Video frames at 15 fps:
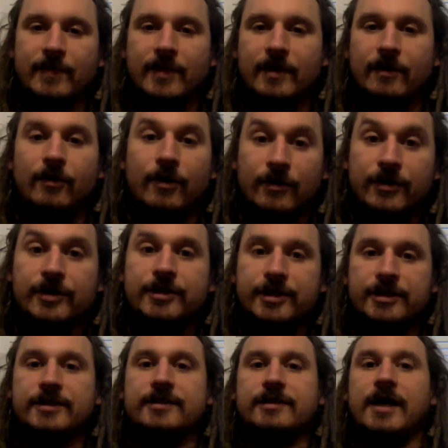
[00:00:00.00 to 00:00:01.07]
Or they're
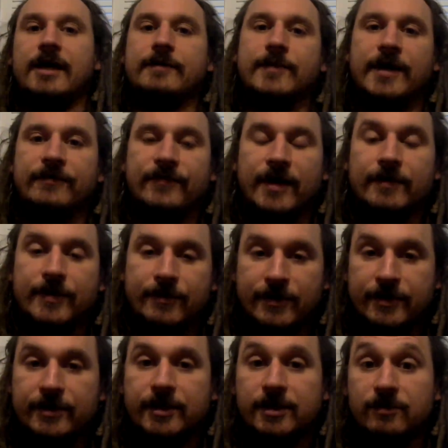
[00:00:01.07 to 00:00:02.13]
just like my family, where
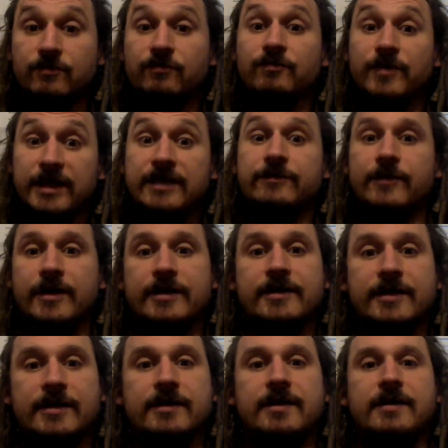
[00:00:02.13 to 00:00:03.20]
they just really wanted
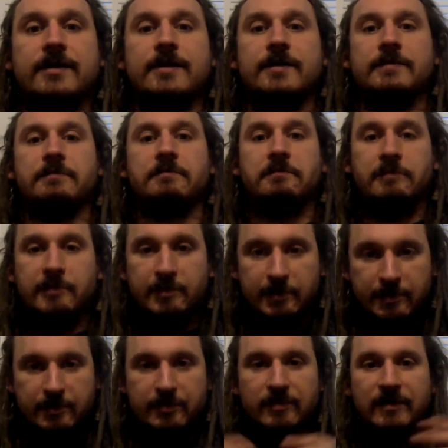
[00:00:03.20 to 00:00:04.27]
to
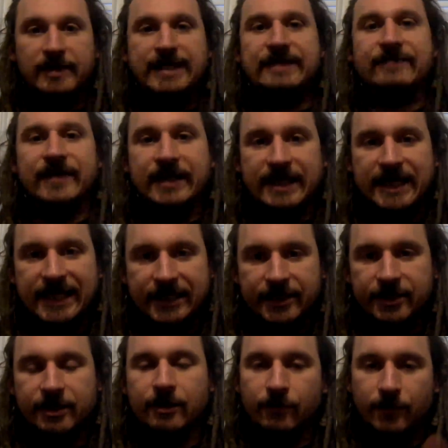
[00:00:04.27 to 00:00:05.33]
live in
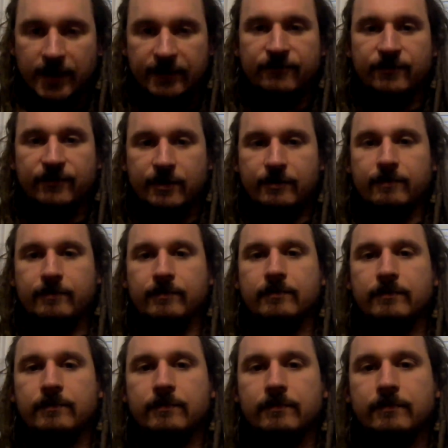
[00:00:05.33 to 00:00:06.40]
nature away from
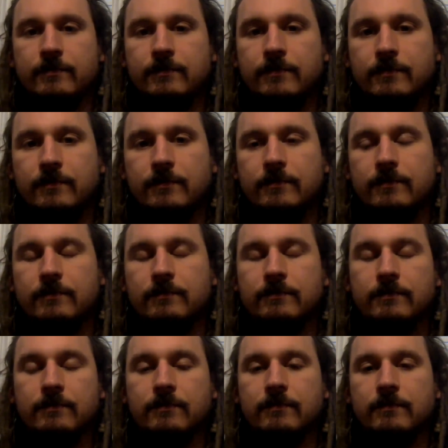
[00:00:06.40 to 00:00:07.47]

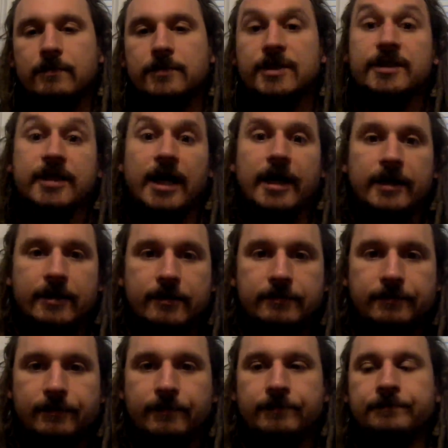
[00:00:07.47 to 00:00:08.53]
society.
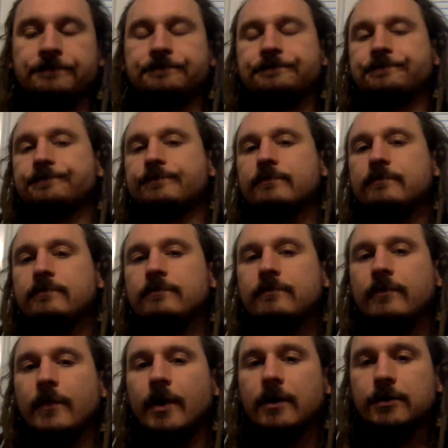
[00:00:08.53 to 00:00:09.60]

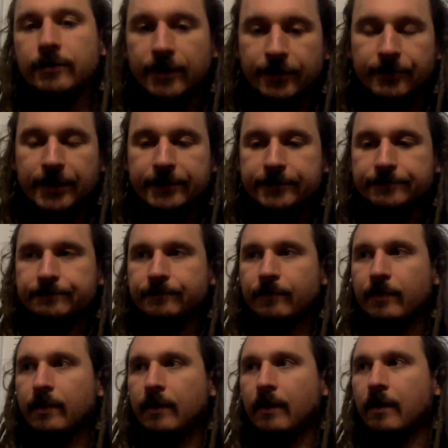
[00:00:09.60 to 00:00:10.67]
So, anyways,
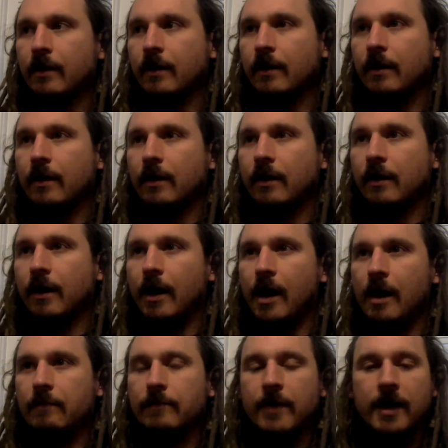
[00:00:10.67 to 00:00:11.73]

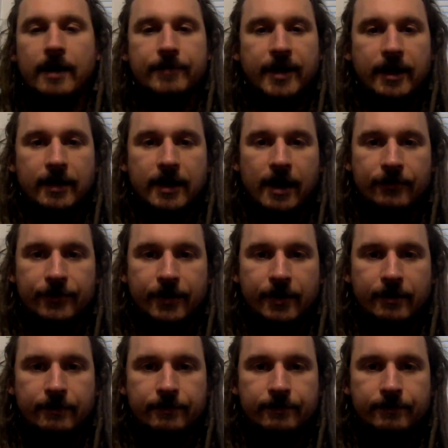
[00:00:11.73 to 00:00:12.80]
I'm hanging out
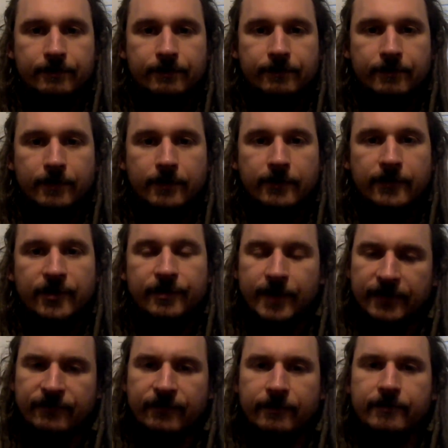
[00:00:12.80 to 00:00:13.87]
there with
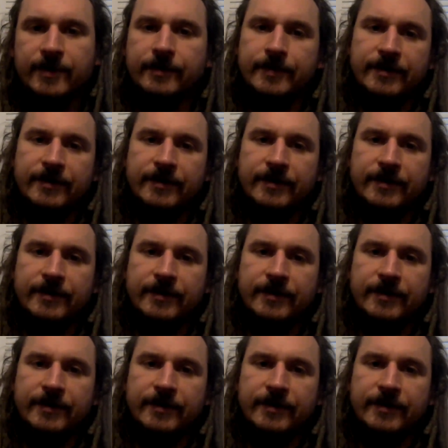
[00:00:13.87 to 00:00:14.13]
me and my